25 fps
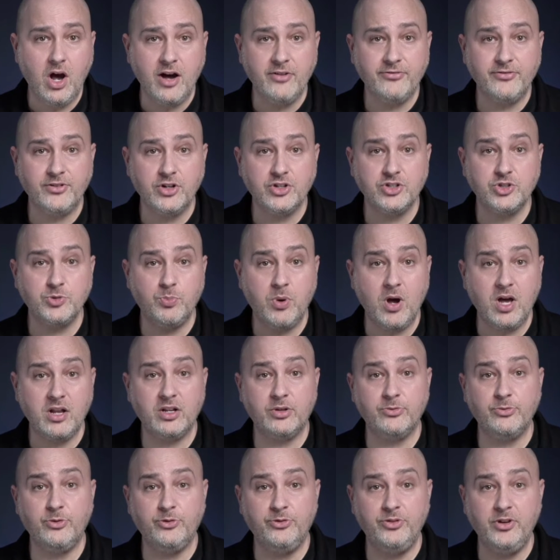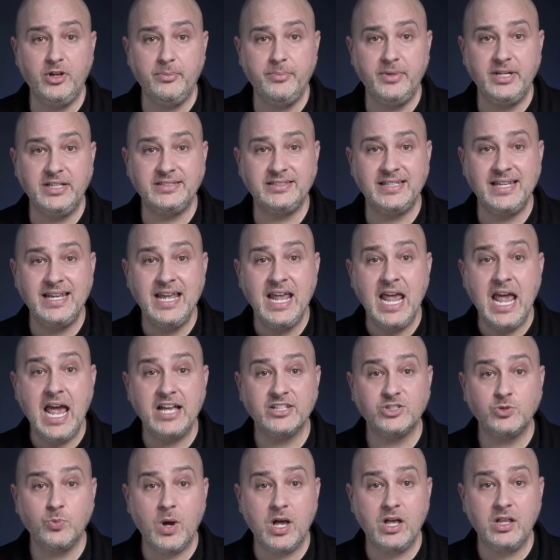offers product fulfillment
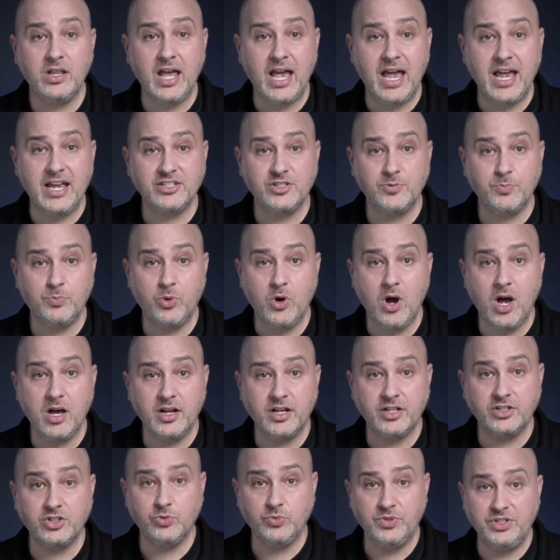as well as product